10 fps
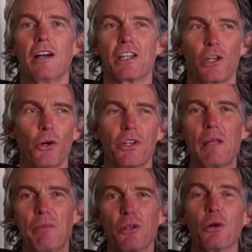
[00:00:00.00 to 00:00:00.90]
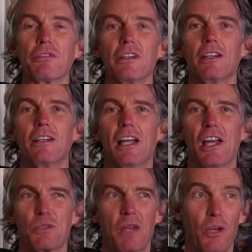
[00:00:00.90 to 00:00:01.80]
Are you alright being off
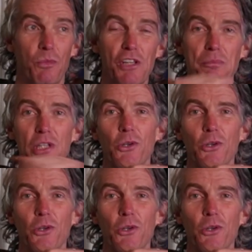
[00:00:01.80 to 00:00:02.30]
it? And when you're being